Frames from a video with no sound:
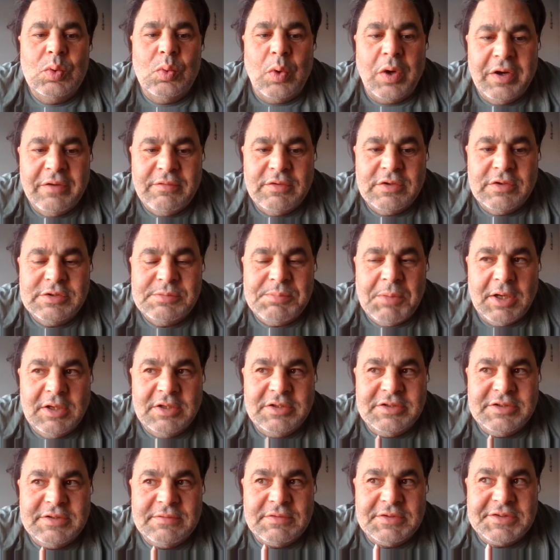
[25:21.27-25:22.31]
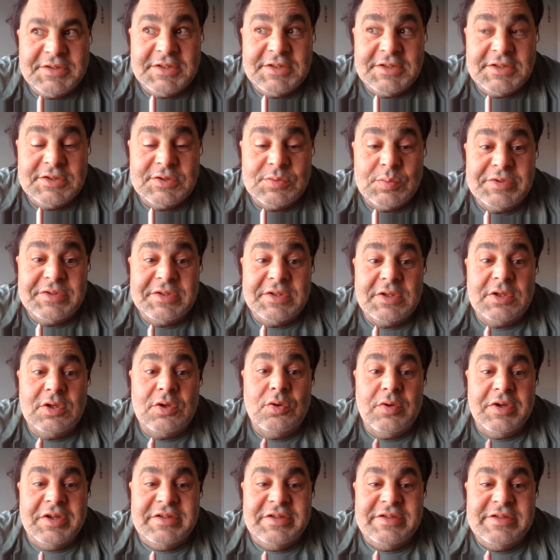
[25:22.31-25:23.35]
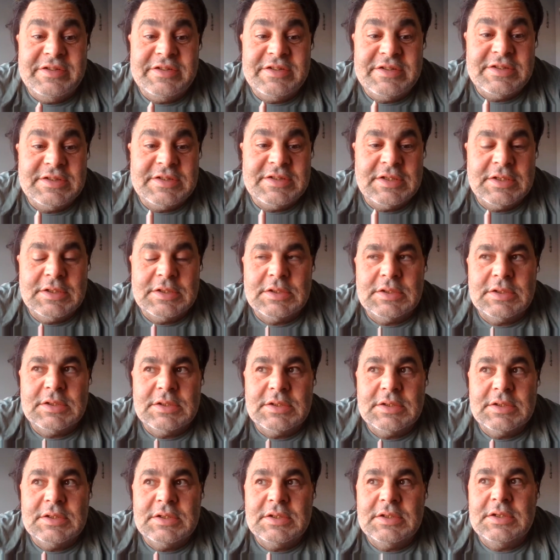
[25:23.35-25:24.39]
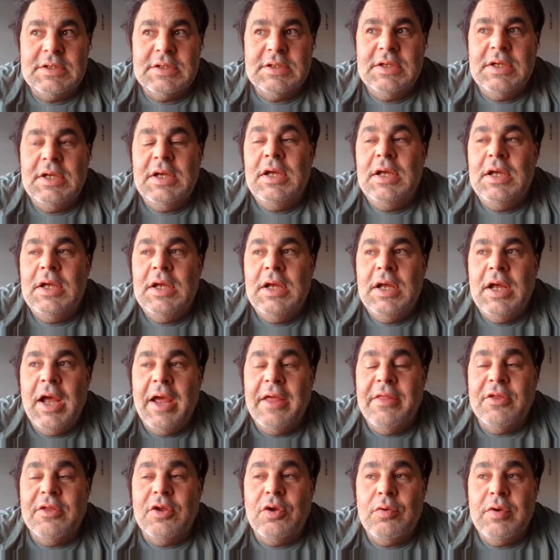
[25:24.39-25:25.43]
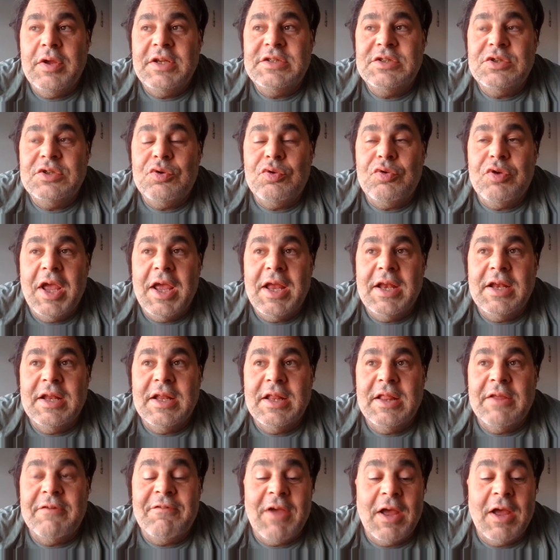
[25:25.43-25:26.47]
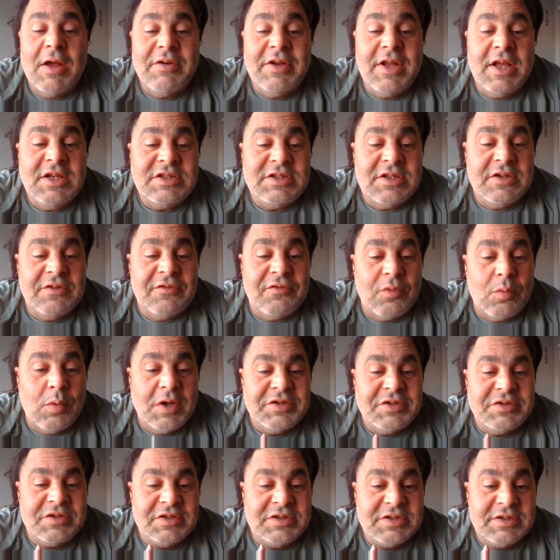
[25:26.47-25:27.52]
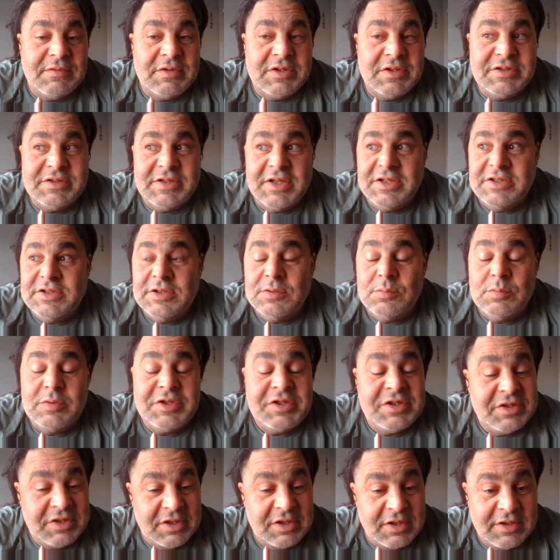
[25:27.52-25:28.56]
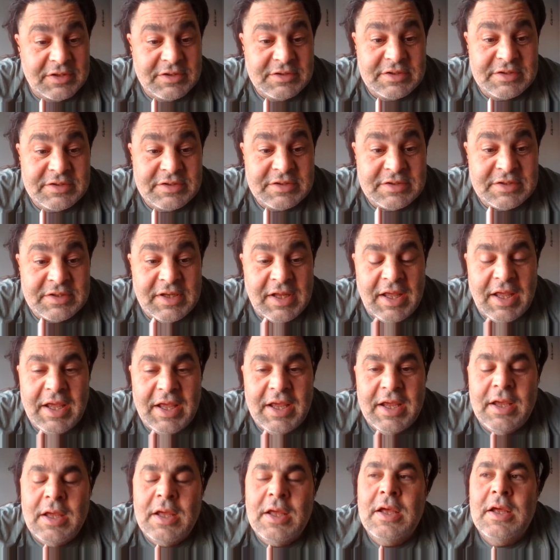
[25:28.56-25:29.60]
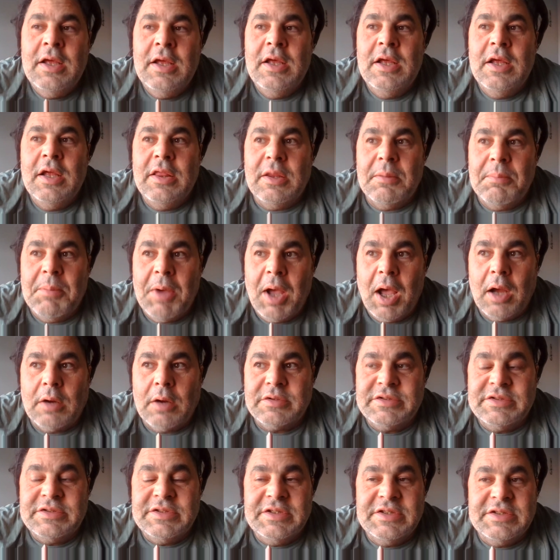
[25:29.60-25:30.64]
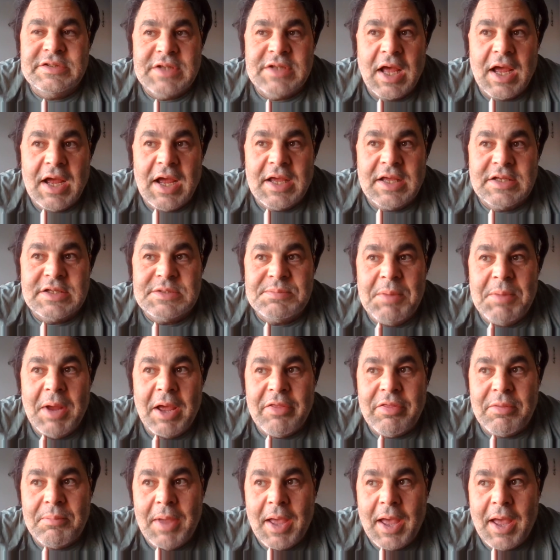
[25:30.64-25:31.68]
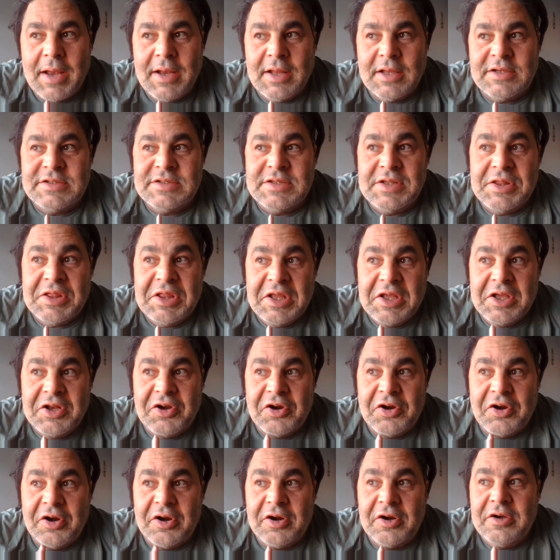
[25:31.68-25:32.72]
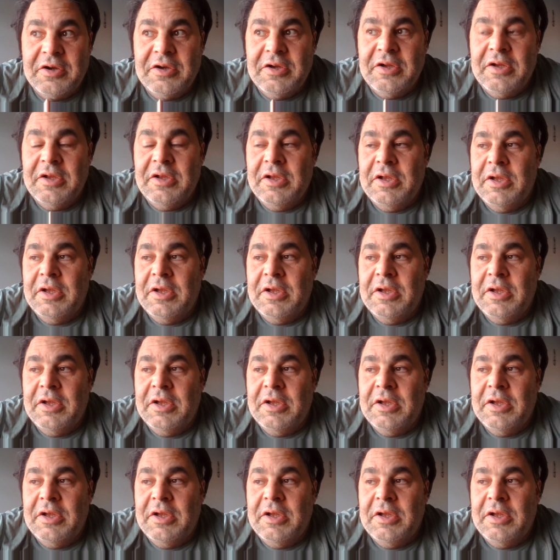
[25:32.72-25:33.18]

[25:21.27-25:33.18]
One of those modern civilizations was in Greece. And the Greeks created the foundation for Western civilization, which still exists today: democracy, science, mathematics, theater,